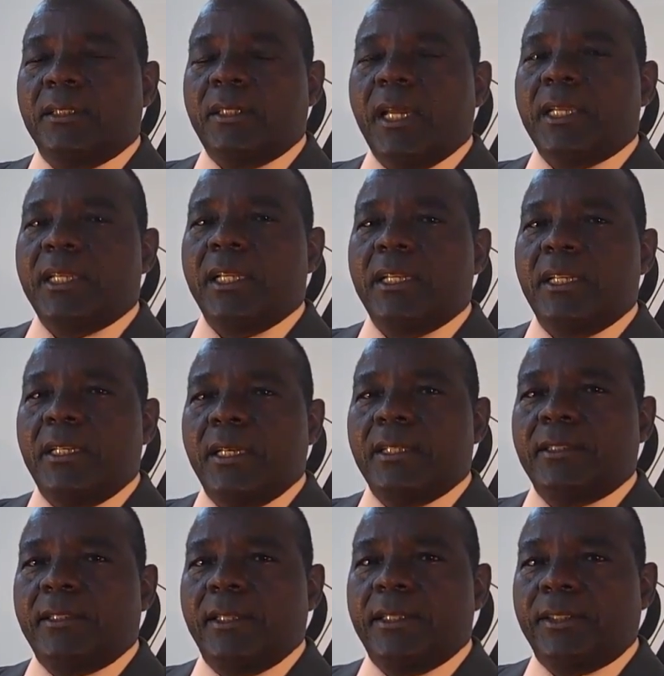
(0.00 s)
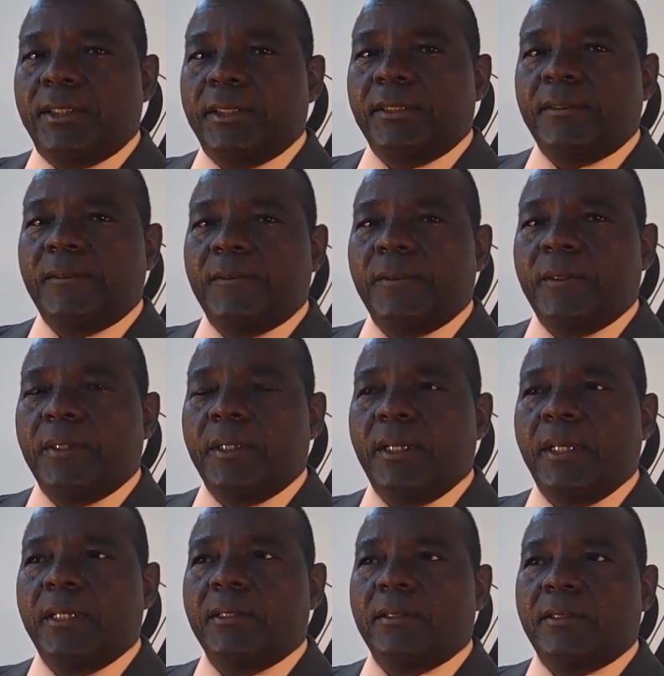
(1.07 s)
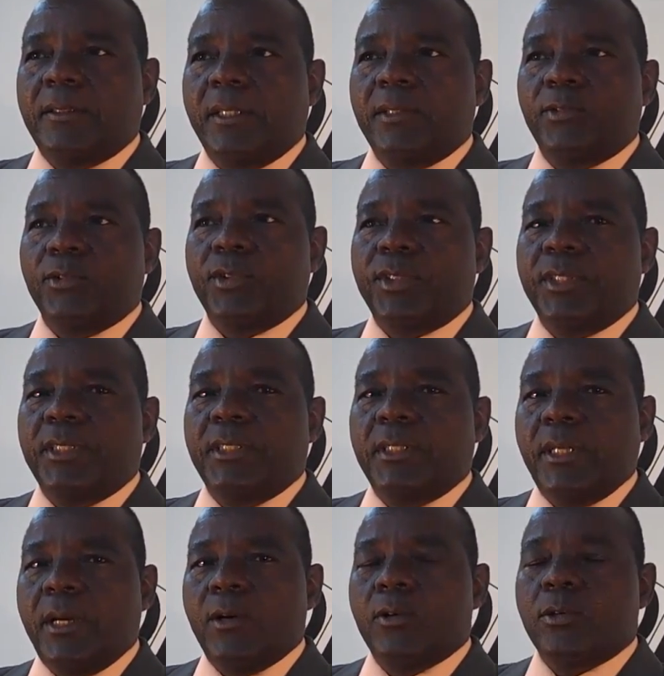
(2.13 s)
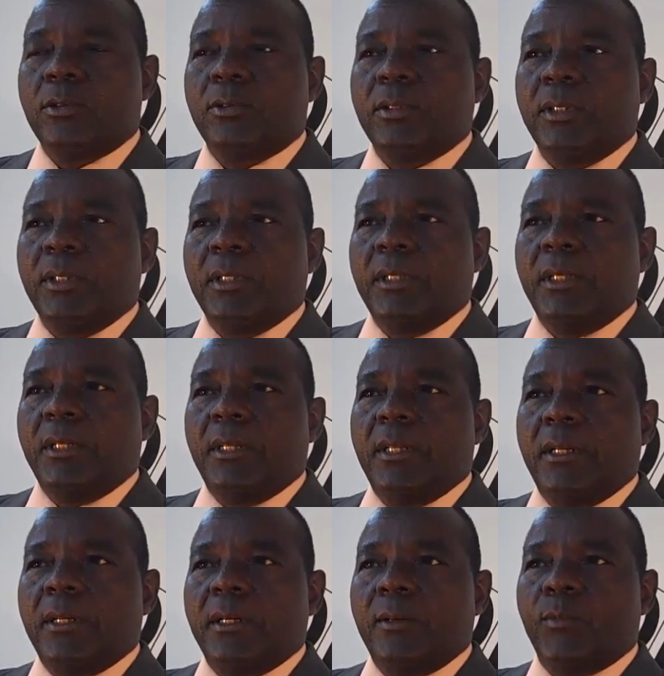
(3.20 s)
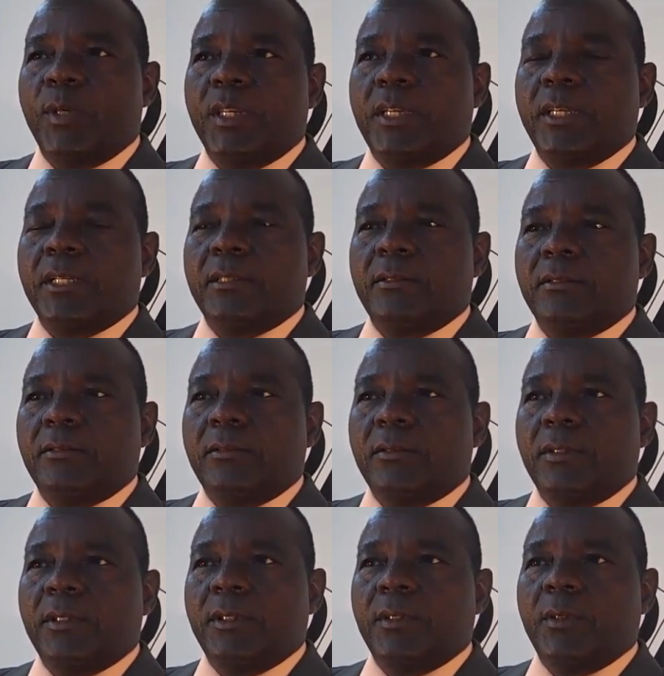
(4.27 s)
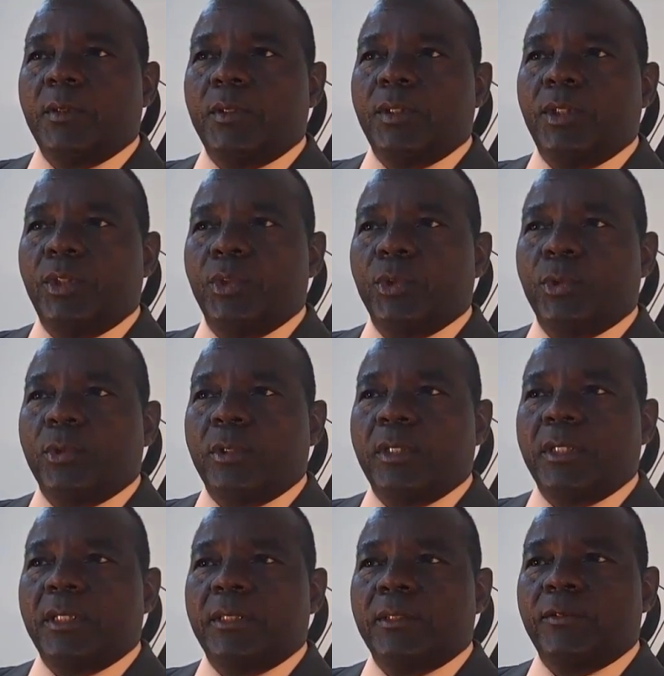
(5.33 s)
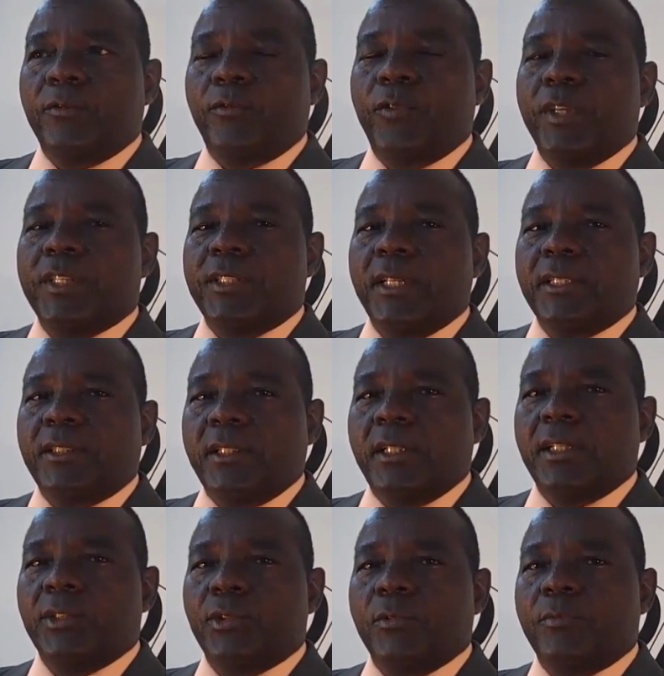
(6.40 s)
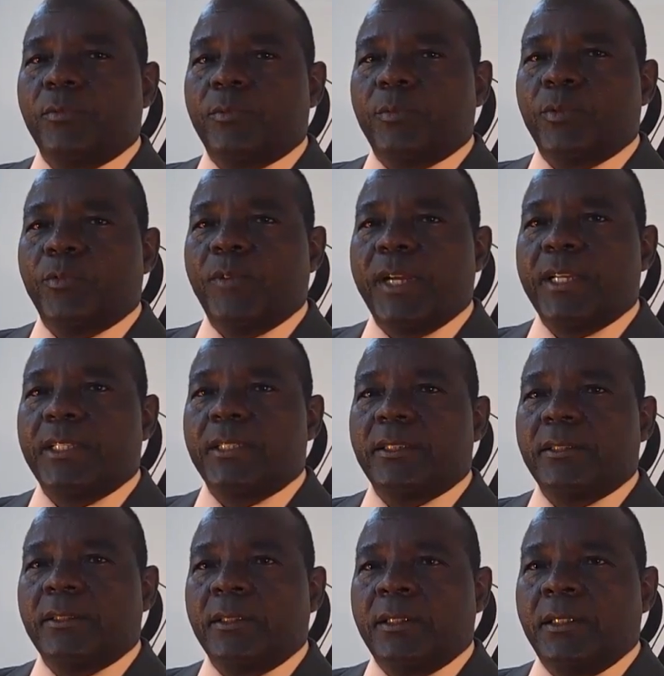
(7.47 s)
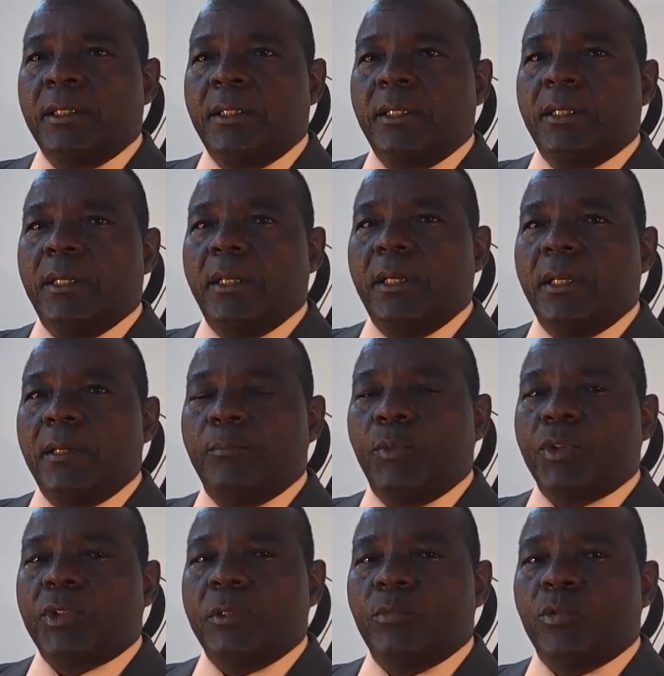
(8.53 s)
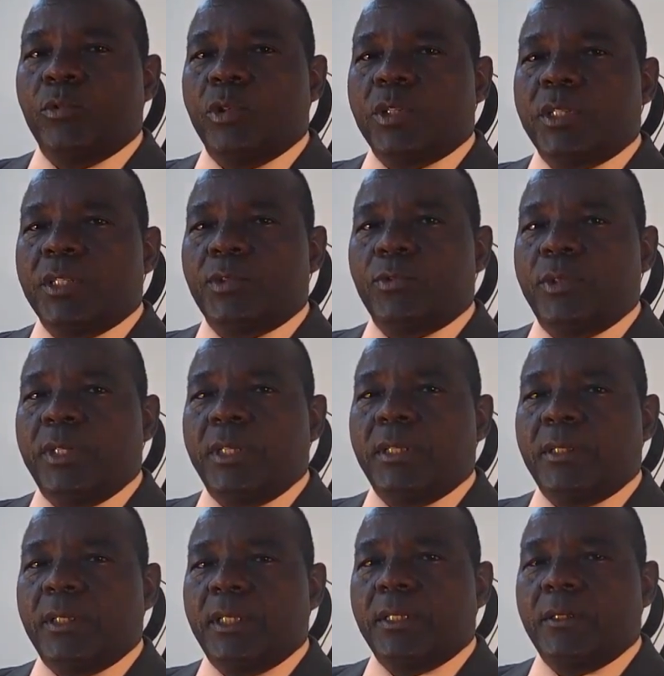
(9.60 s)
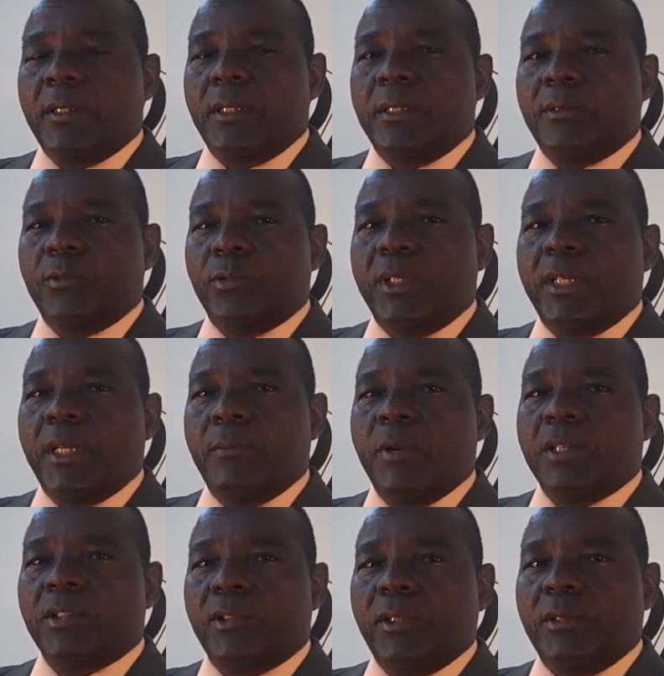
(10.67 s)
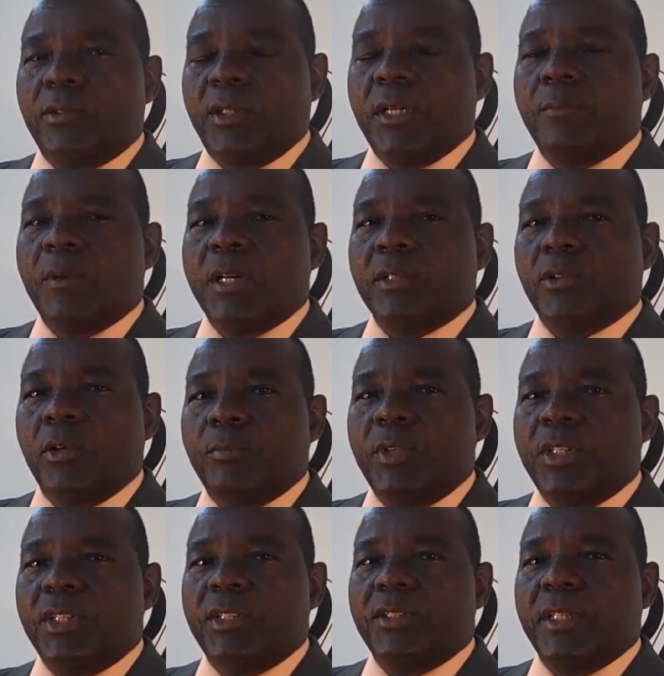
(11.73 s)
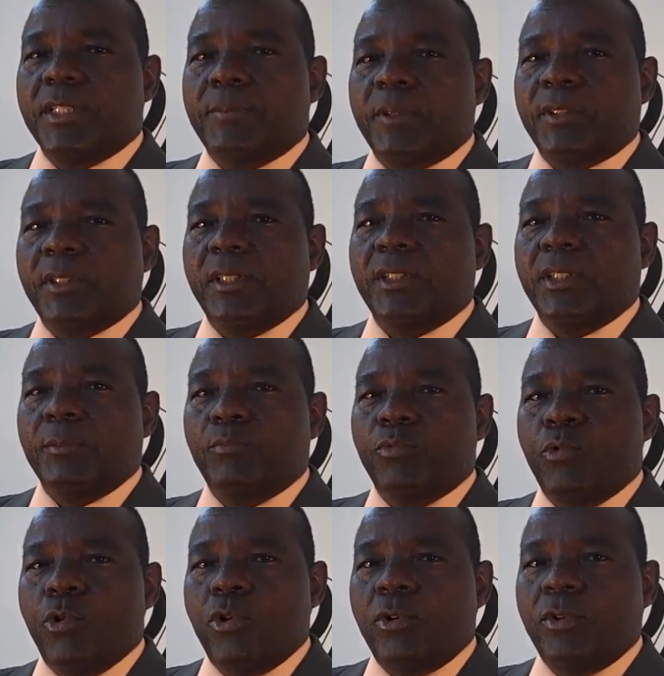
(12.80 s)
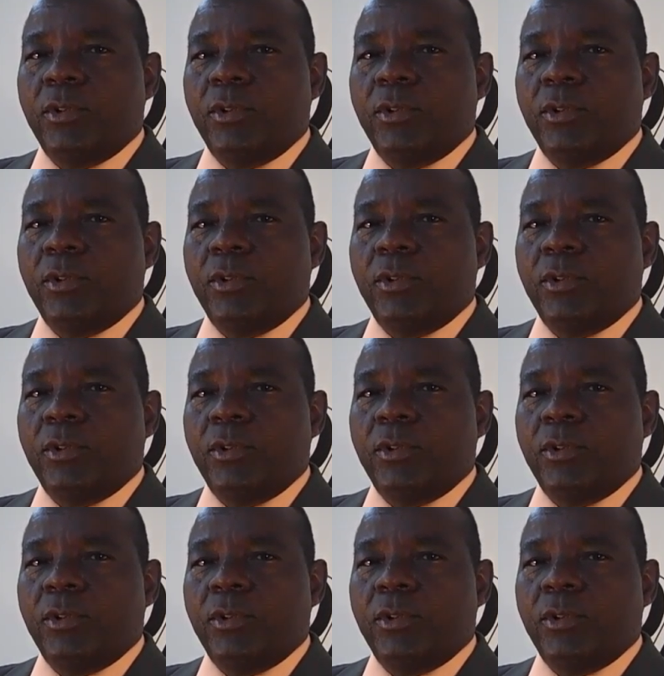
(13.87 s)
attending that session, and to see how we can, you know, face that challenge of providing potable water to the urban community, especially the poor.